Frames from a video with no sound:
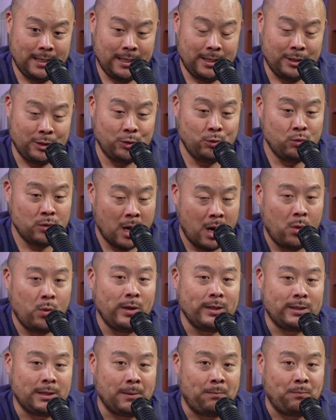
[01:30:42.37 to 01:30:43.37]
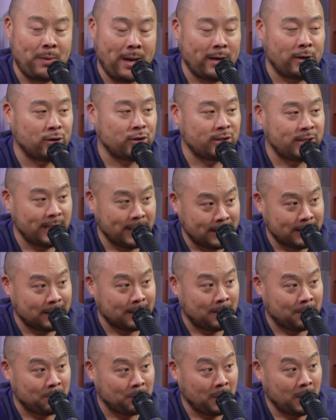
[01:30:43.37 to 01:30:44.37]
it's a better
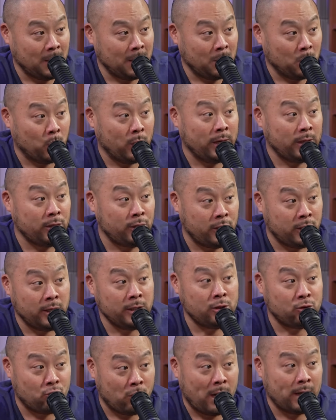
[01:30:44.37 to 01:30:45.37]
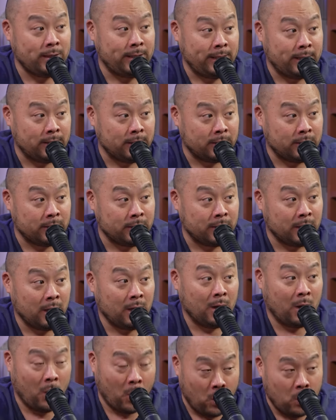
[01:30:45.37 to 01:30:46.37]
system when good drug dealers
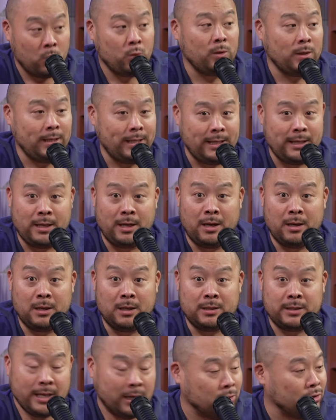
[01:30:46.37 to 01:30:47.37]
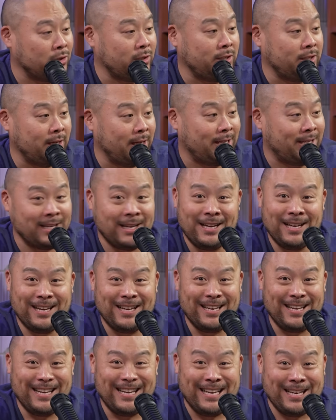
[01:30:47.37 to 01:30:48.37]
only sell shit
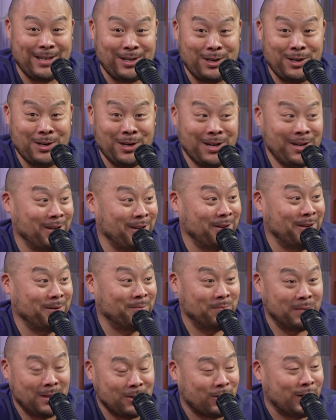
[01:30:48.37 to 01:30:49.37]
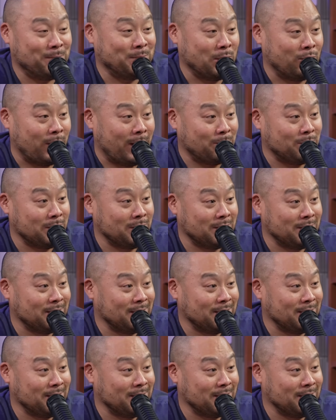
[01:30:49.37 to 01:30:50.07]
in milligrams and grams.